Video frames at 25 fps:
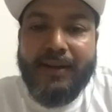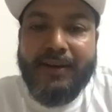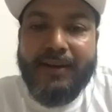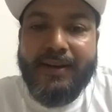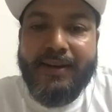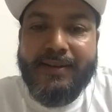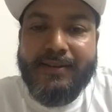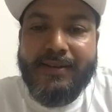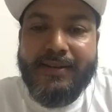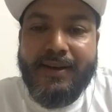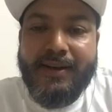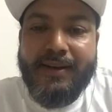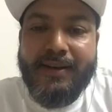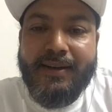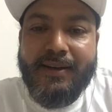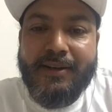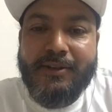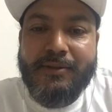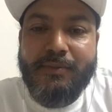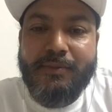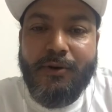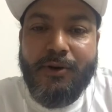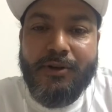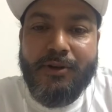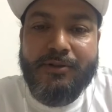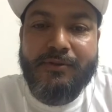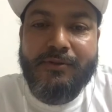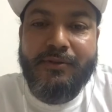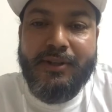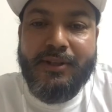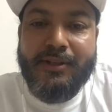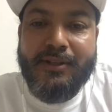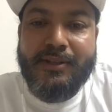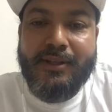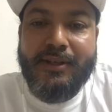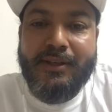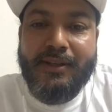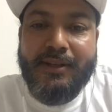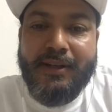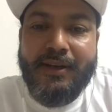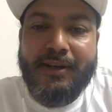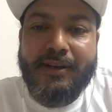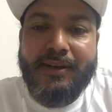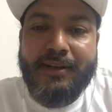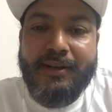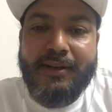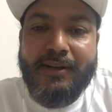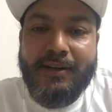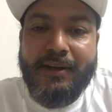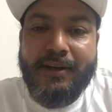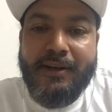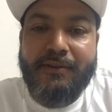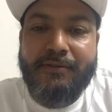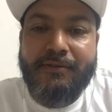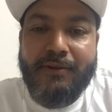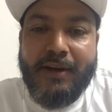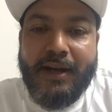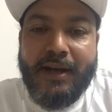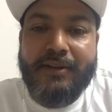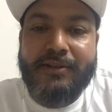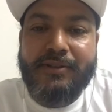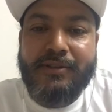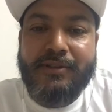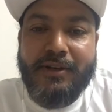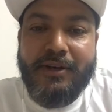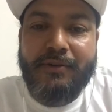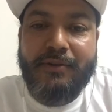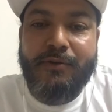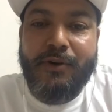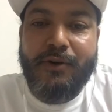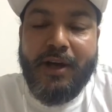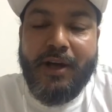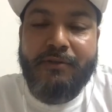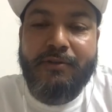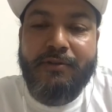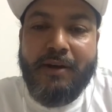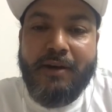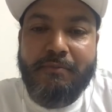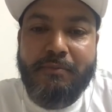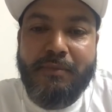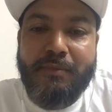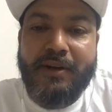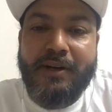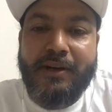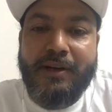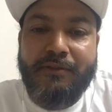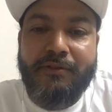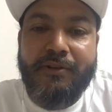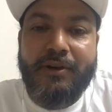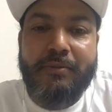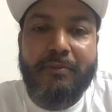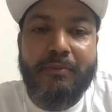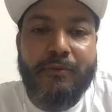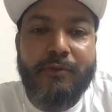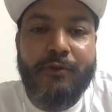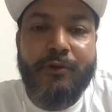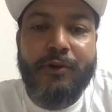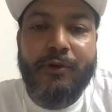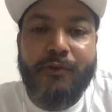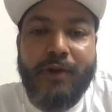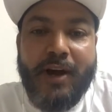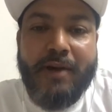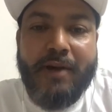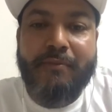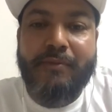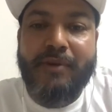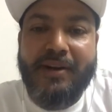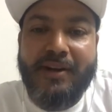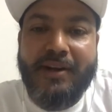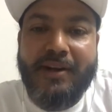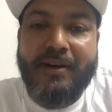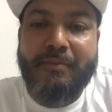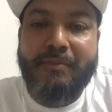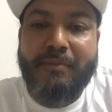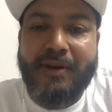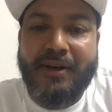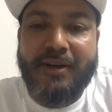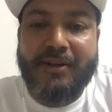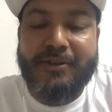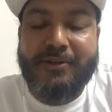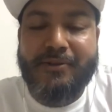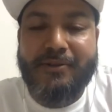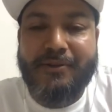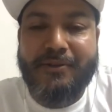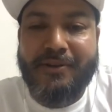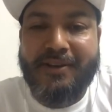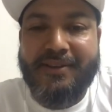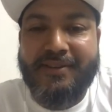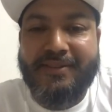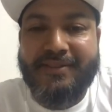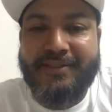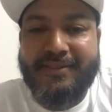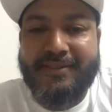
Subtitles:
is, like, his boss will say that if accident would have happened, it would have been a bigger story.